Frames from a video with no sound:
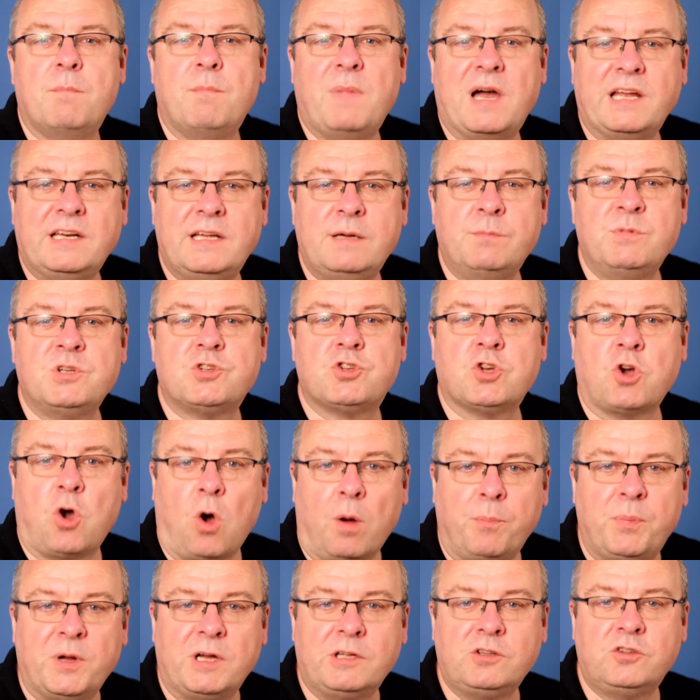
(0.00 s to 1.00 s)
name is
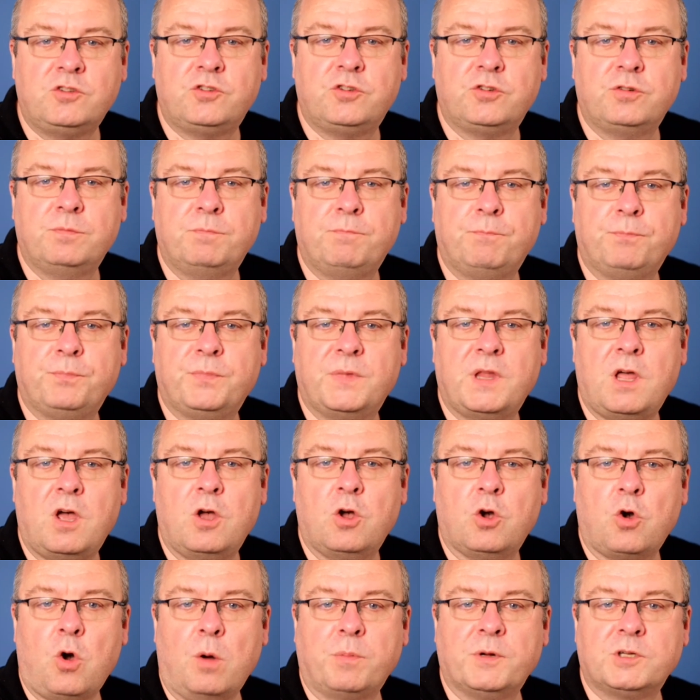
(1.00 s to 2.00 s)
Robert
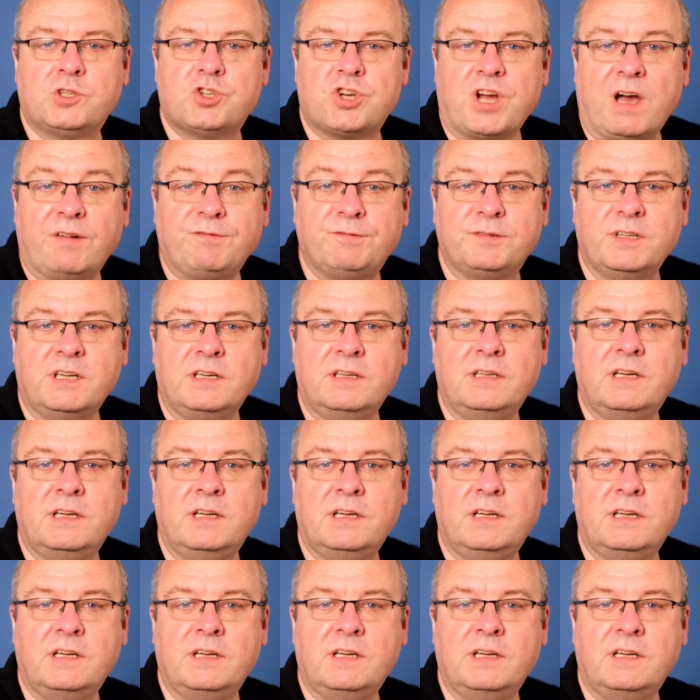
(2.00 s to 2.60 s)
Schaffner,